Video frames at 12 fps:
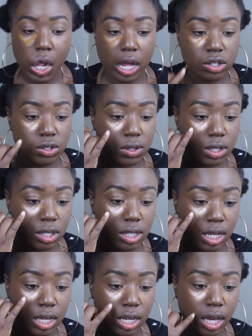as you can
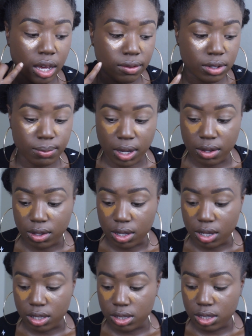see, I have smile
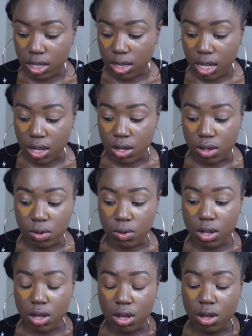lines, and they go
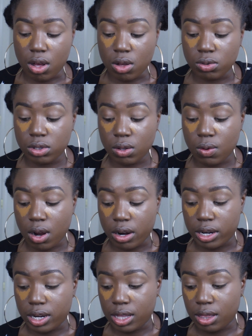oh so
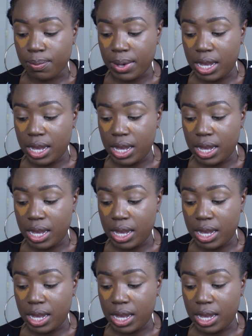hard in the